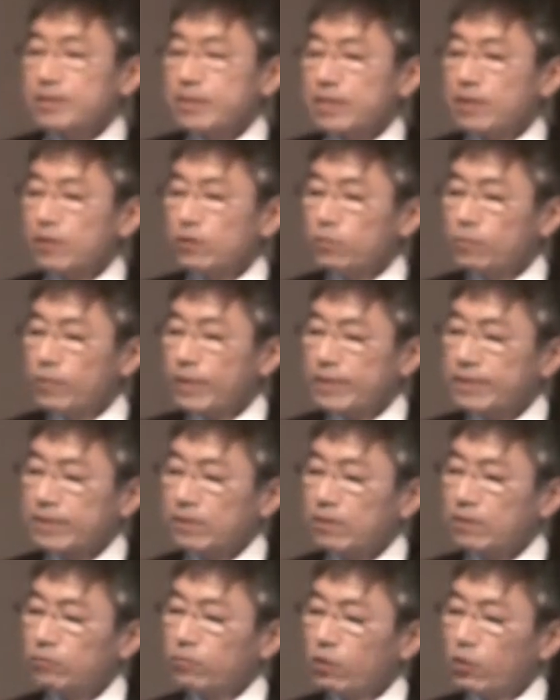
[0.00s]
Then when
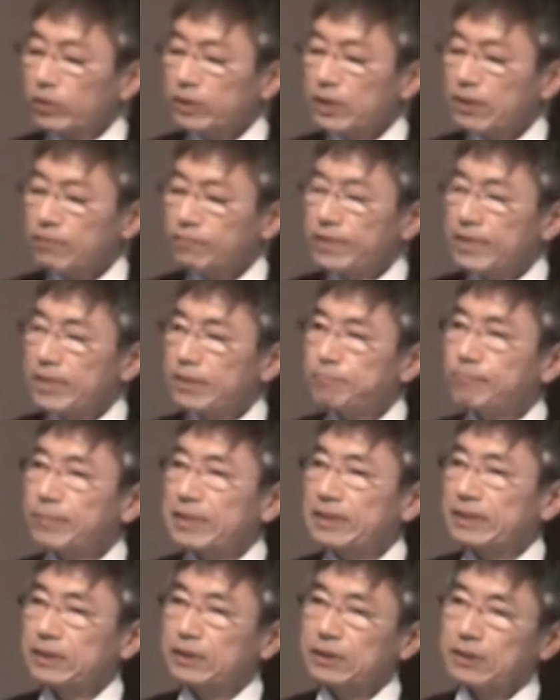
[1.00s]
the water
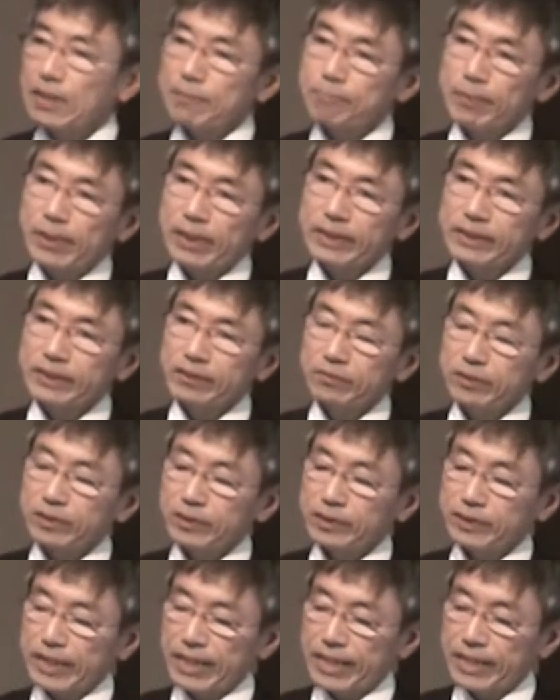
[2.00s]
vapor separation
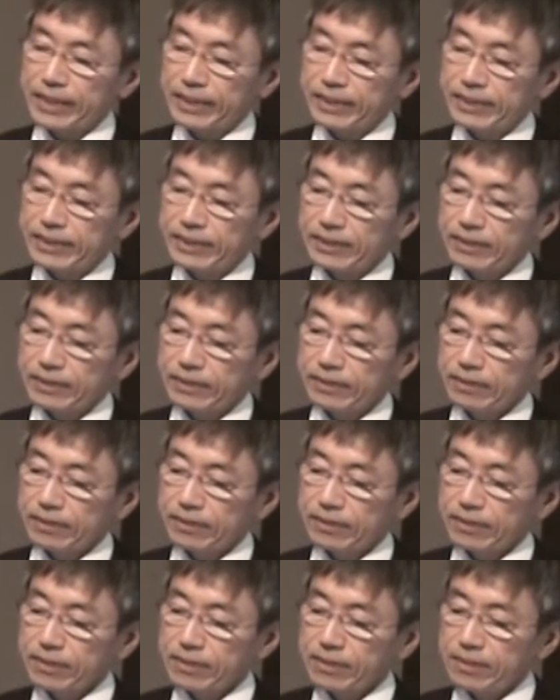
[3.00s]
stage,
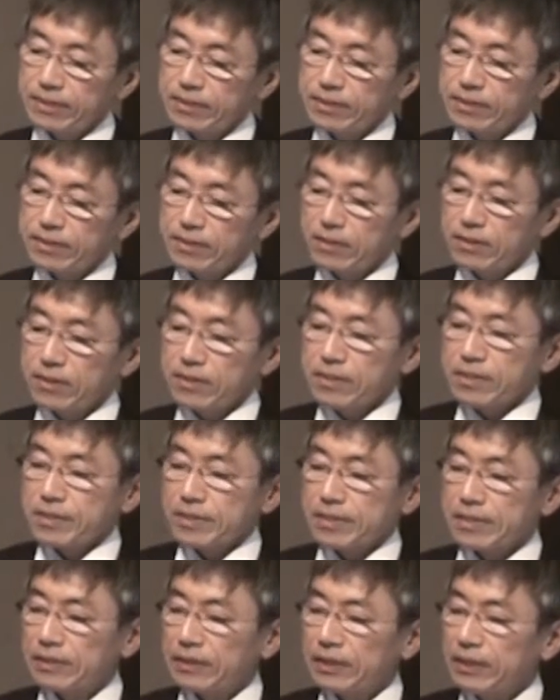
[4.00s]

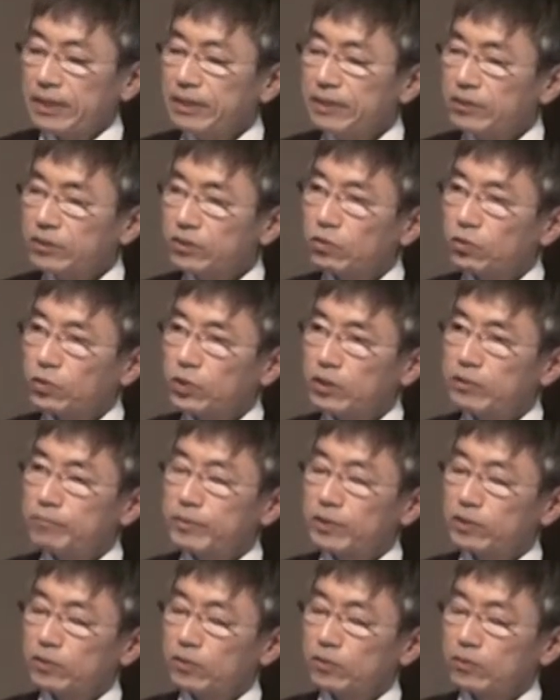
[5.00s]
the
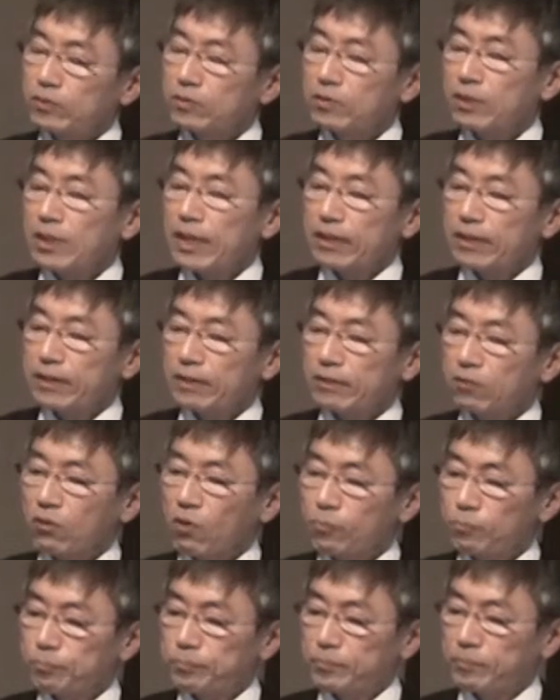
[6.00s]
insoluble
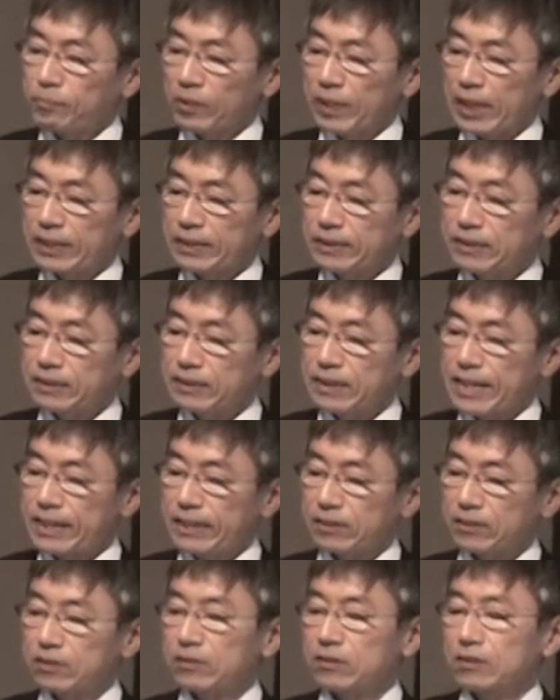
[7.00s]
components
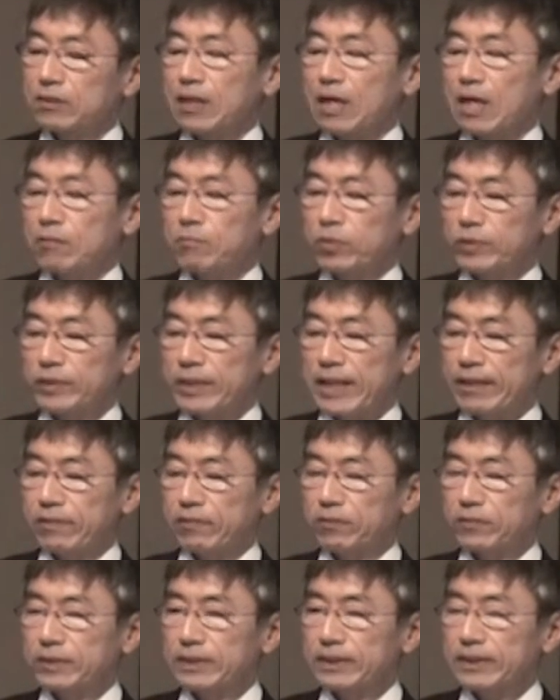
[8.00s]
like carbon
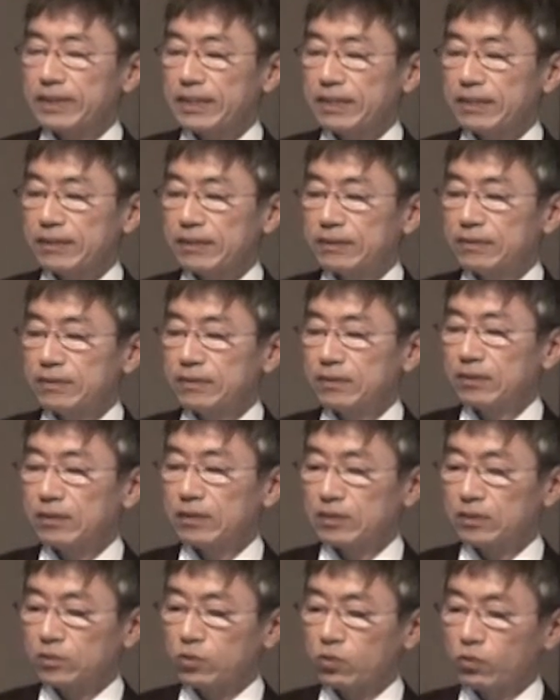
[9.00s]
dioxide
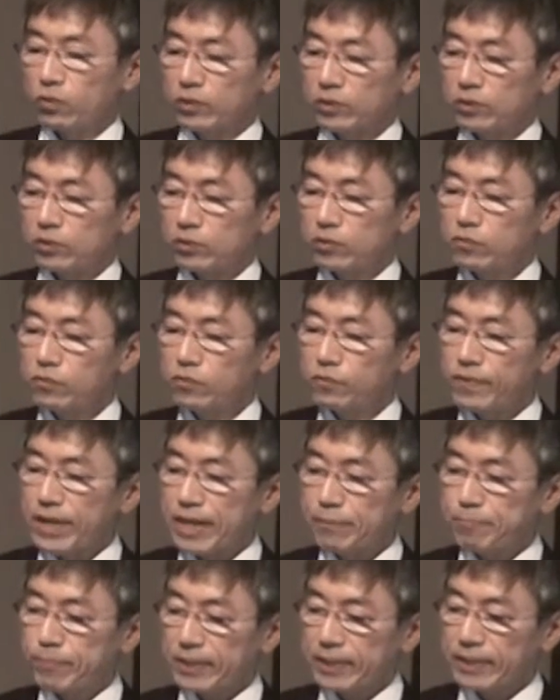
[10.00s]
is going to
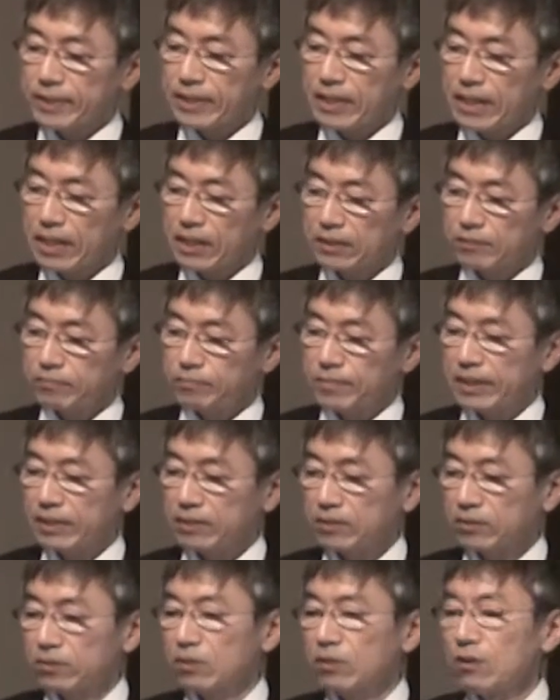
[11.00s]
vapor and
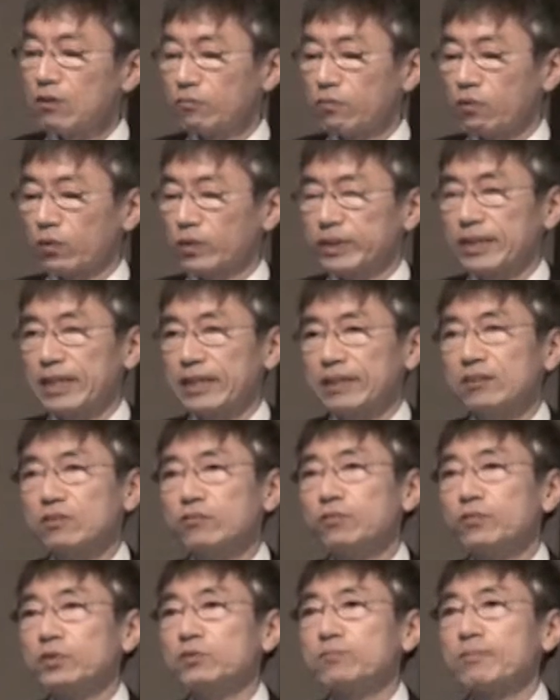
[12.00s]
make volcanic
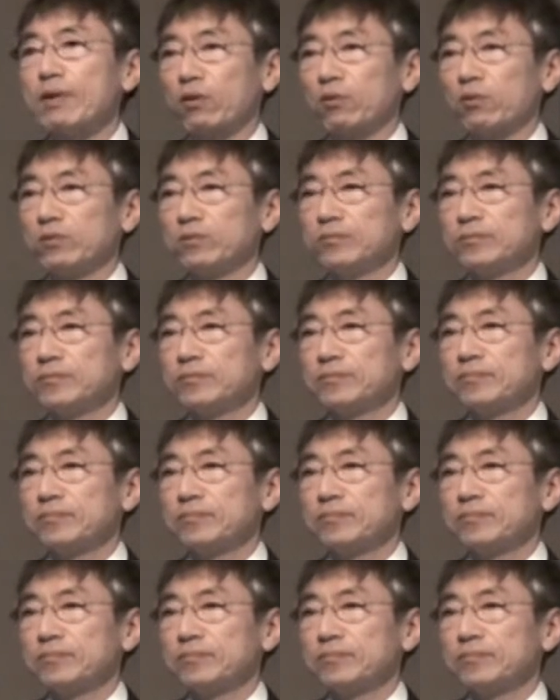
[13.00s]
fumarole.